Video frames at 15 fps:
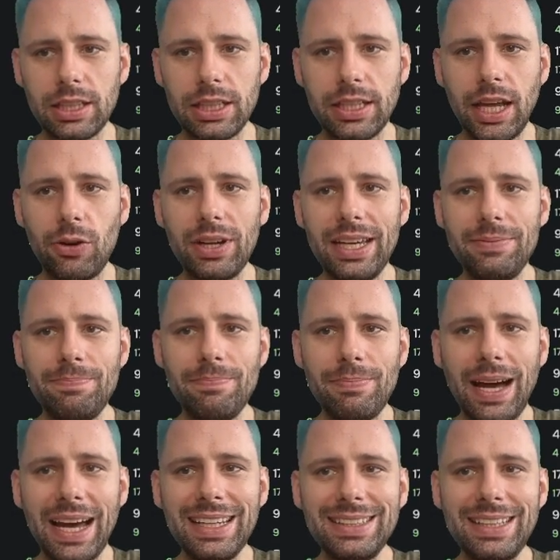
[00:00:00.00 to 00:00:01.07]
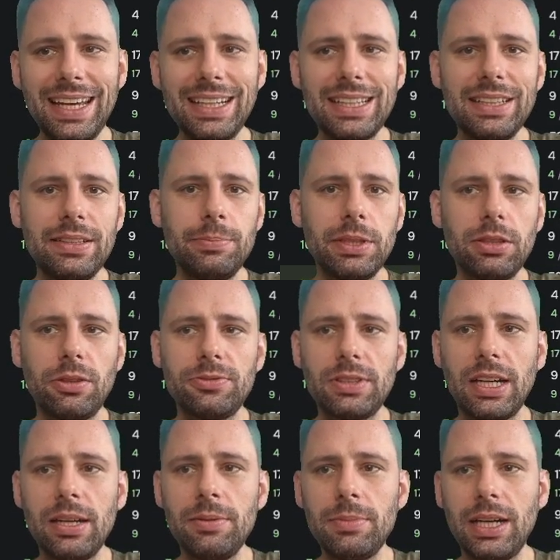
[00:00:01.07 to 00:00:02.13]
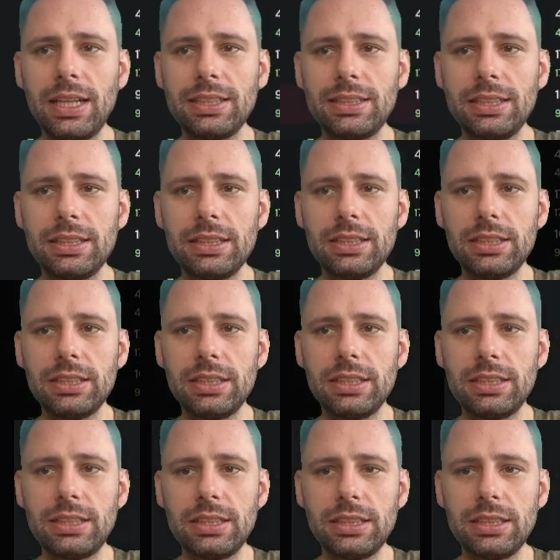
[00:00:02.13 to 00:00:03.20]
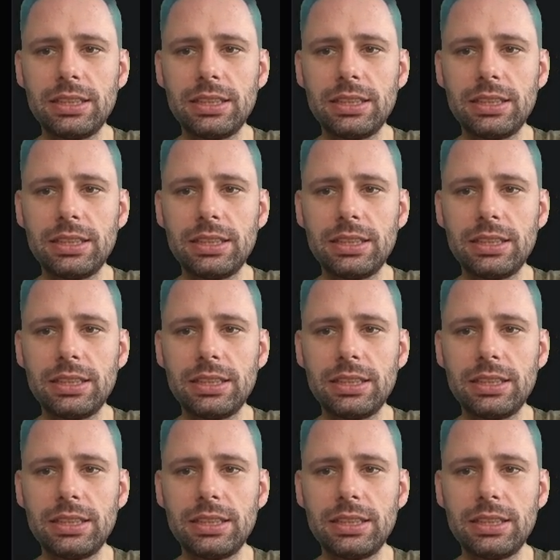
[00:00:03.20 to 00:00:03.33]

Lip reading: Now it might take a little bit of time until this